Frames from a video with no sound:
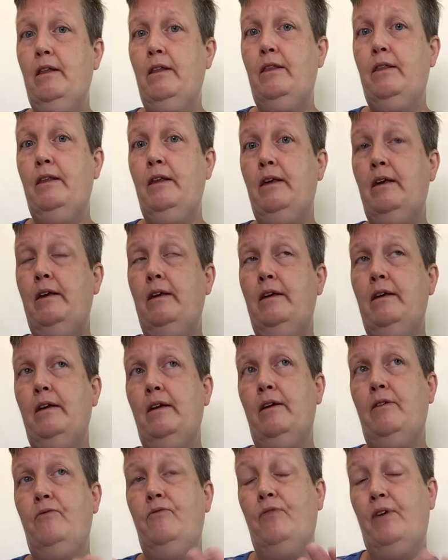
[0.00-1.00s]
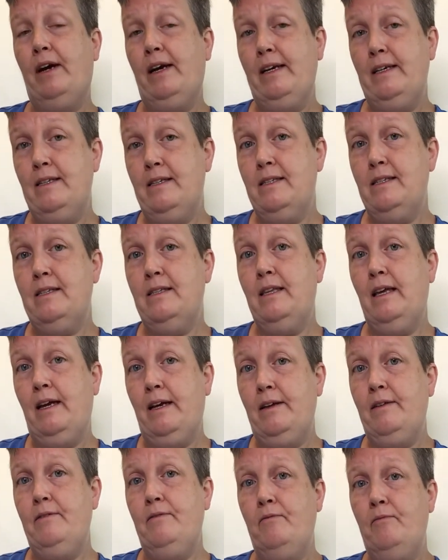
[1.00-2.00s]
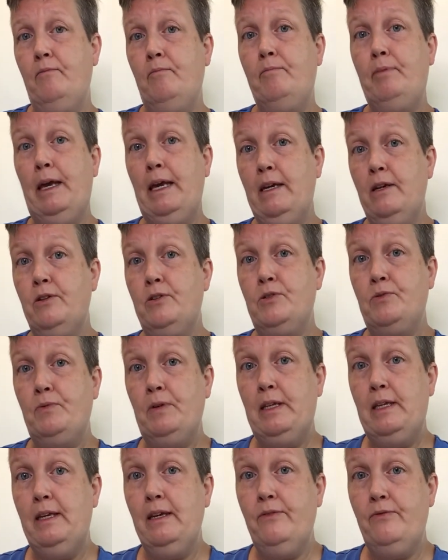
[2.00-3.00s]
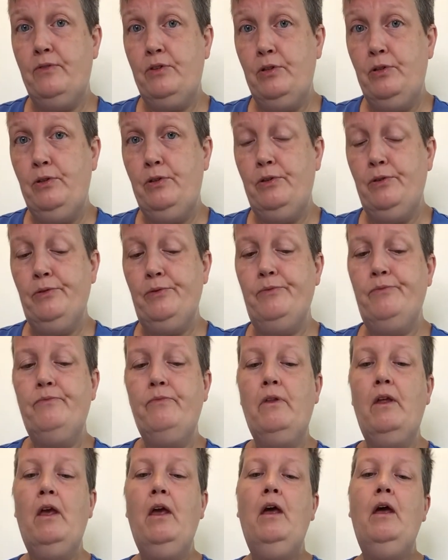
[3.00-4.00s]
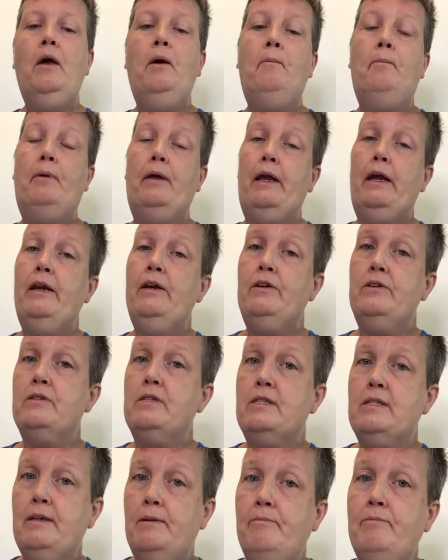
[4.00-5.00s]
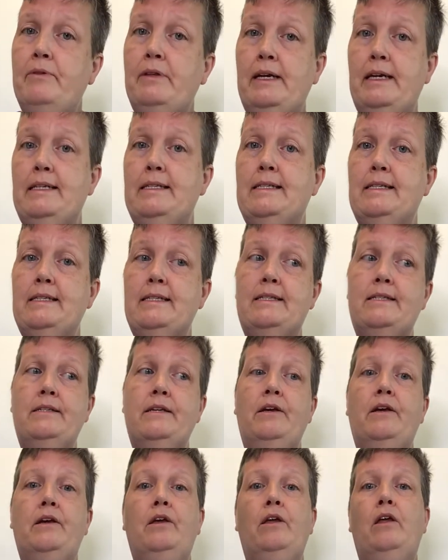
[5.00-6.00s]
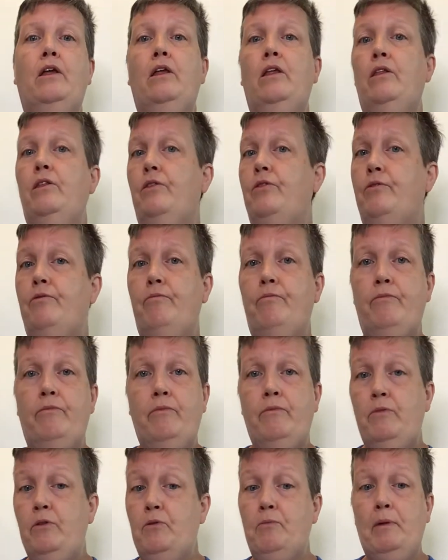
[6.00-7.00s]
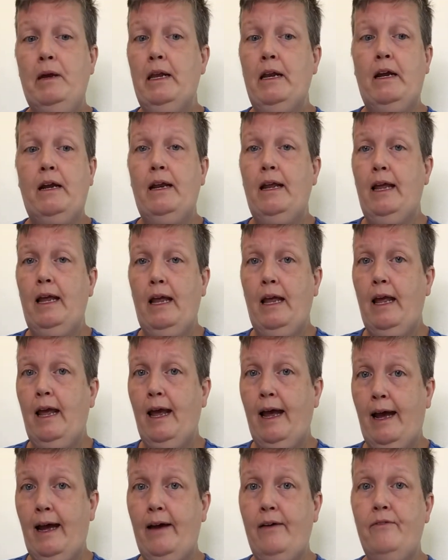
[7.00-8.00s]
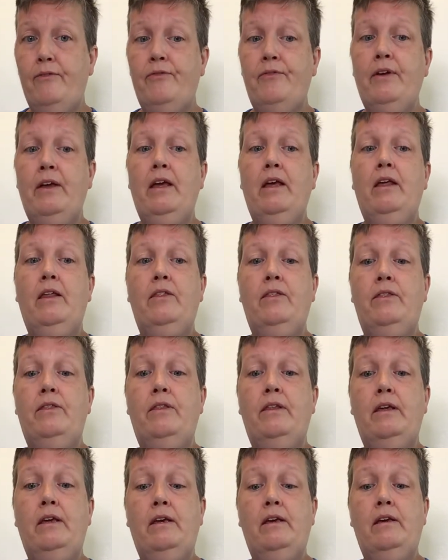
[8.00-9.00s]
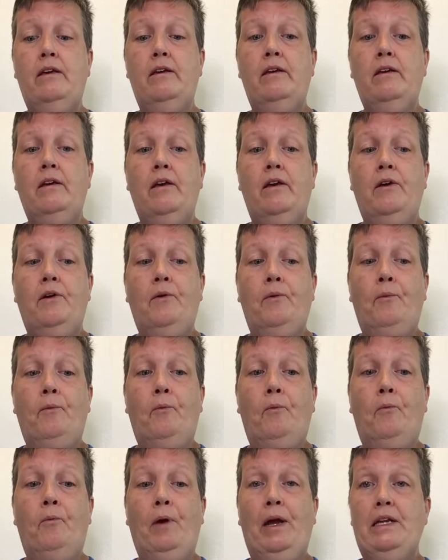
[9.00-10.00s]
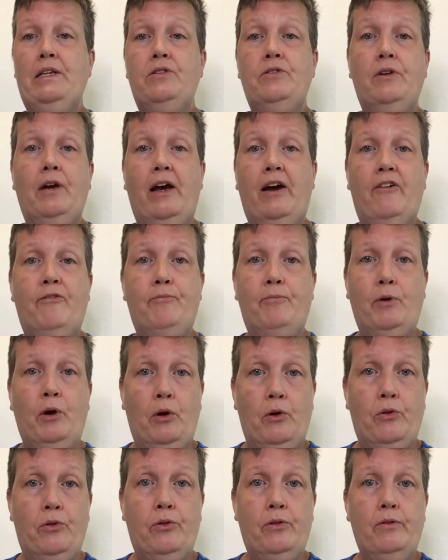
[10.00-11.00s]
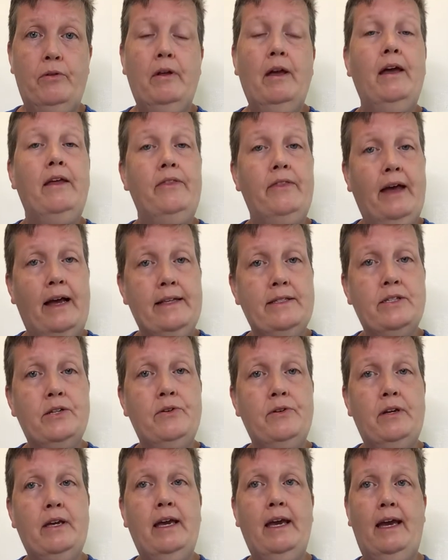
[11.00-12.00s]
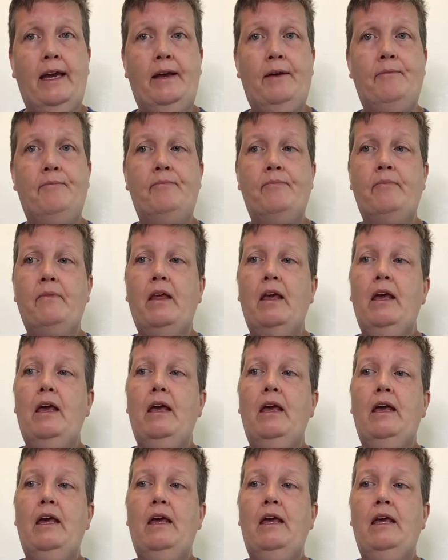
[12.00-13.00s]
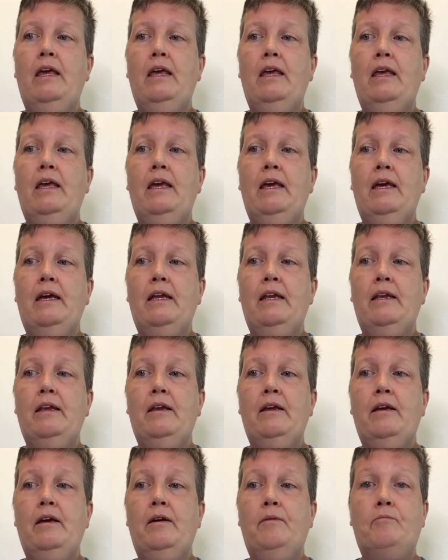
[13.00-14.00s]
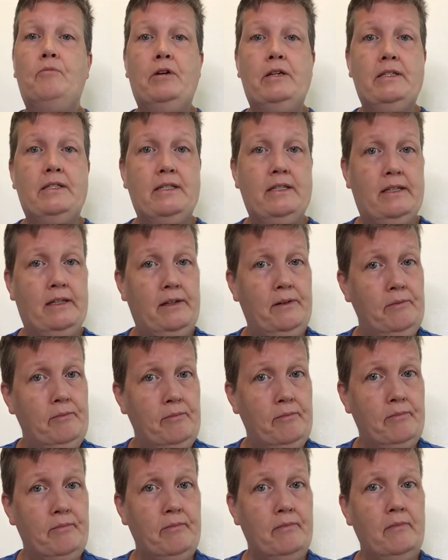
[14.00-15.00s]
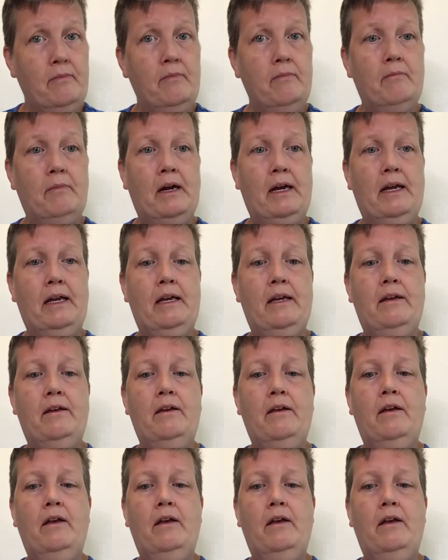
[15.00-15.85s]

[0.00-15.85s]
advice that bakers would give to you. But I know some places you may not have the way to have both, and that's okay. In Brazil, my